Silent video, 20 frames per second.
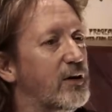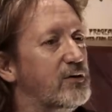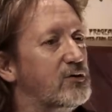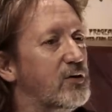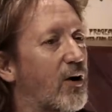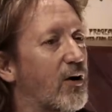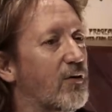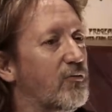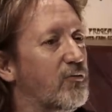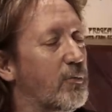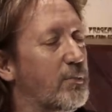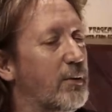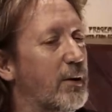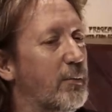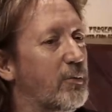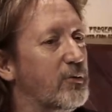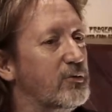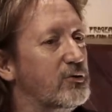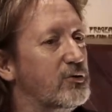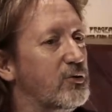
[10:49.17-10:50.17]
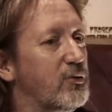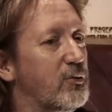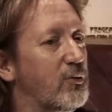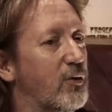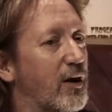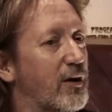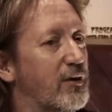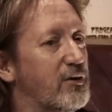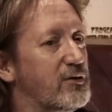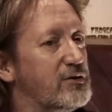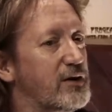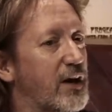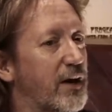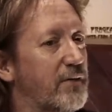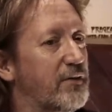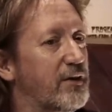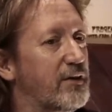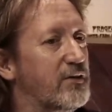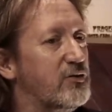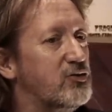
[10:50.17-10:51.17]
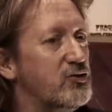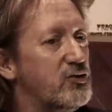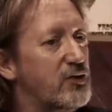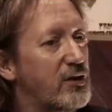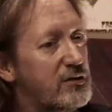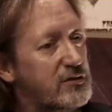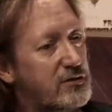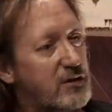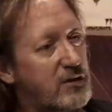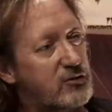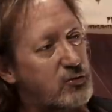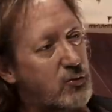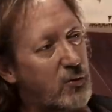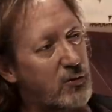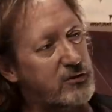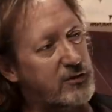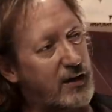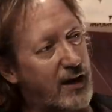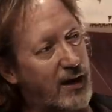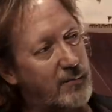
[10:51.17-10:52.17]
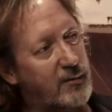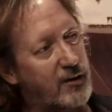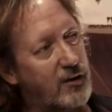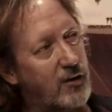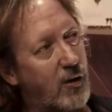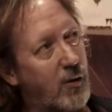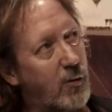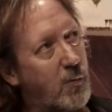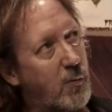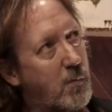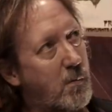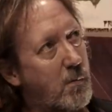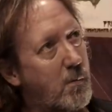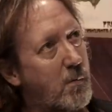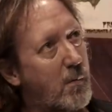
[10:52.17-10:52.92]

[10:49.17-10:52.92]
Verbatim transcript: it's hard for people to understand that just a short time ago,